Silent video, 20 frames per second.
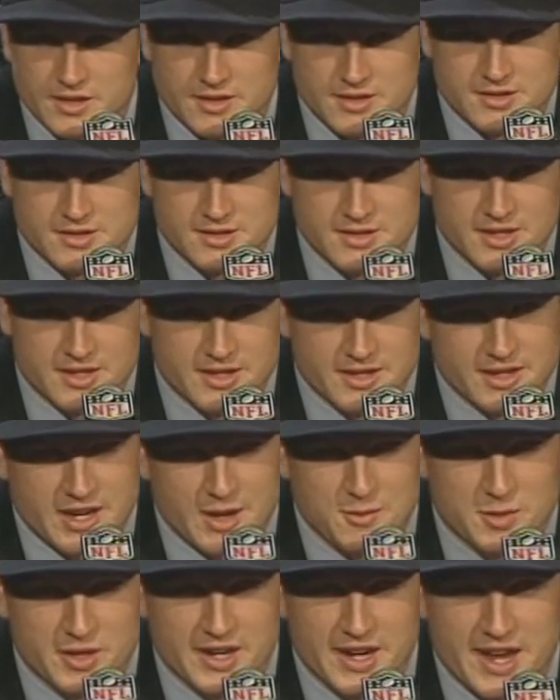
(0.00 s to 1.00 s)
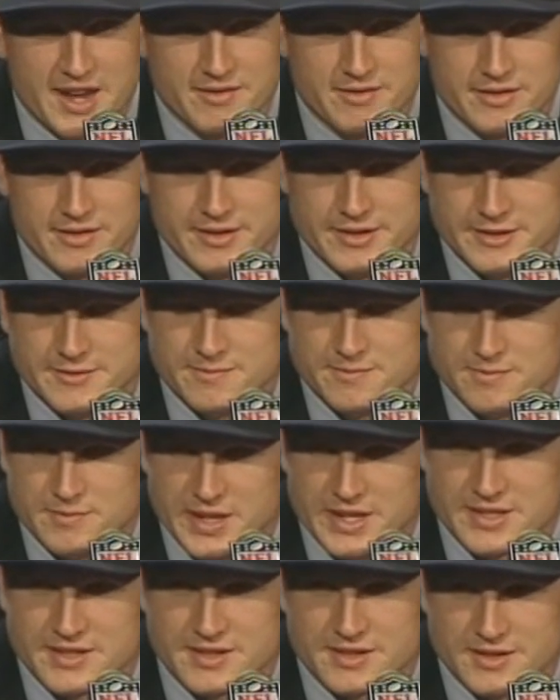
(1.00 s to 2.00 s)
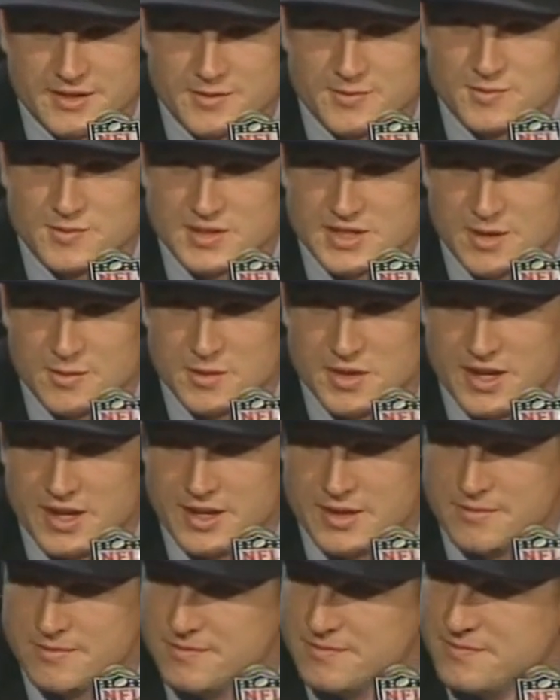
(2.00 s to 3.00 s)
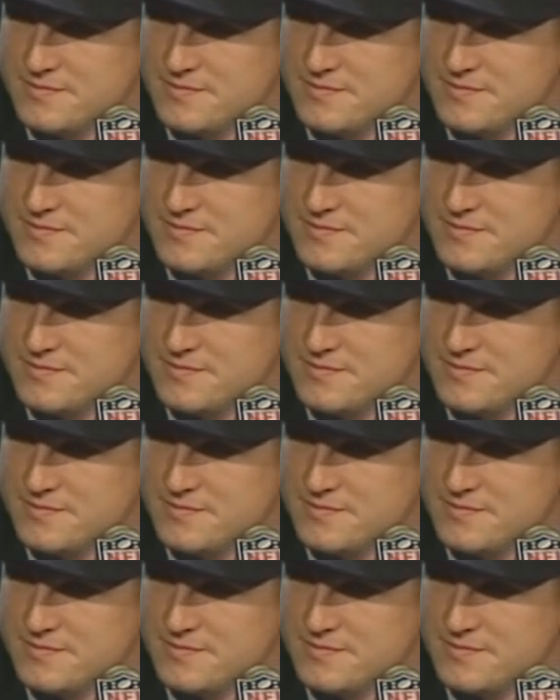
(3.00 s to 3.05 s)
it's time to get after it, basically, summed it up.